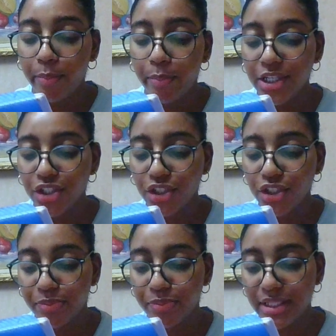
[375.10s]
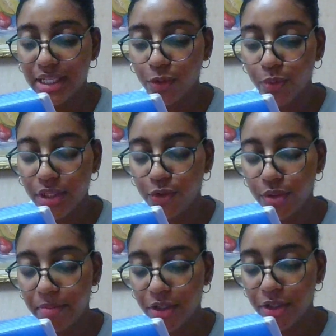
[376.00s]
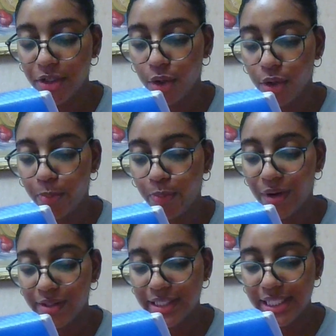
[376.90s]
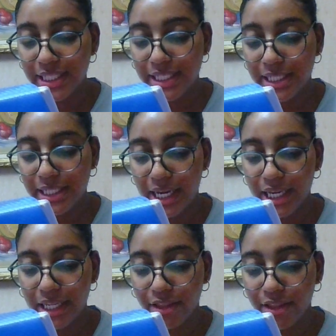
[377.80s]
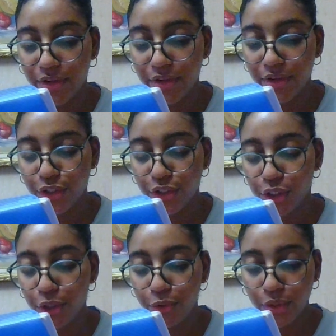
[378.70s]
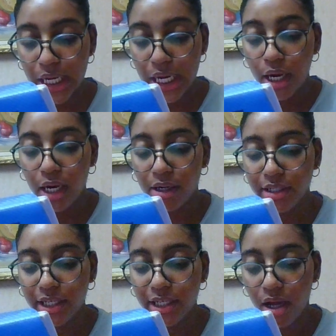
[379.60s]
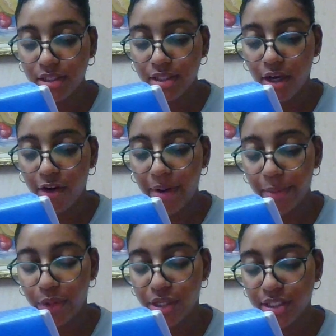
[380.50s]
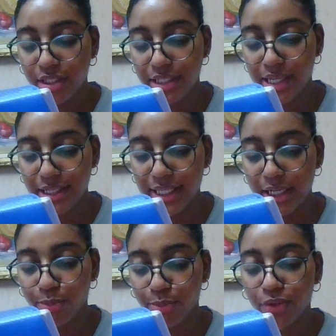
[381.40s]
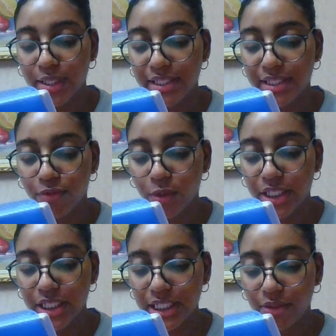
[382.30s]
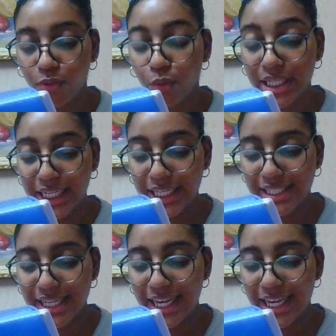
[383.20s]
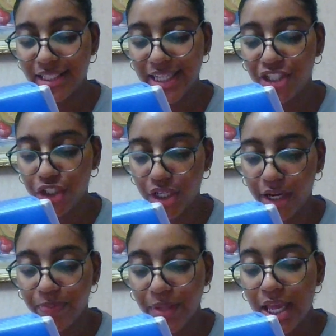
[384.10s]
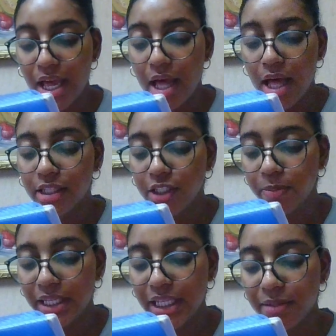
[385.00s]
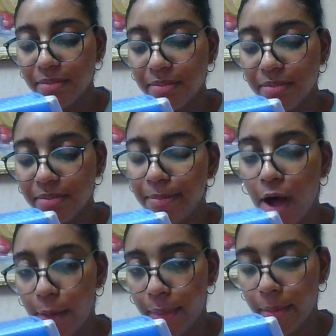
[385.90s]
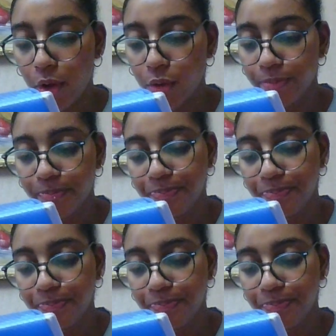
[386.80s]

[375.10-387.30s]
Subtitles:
Patients present with symmetrical paresthesia in the fingers and toes, early loss of vibration sense, and progressive weakness and ataxia. The spleen may be palpable.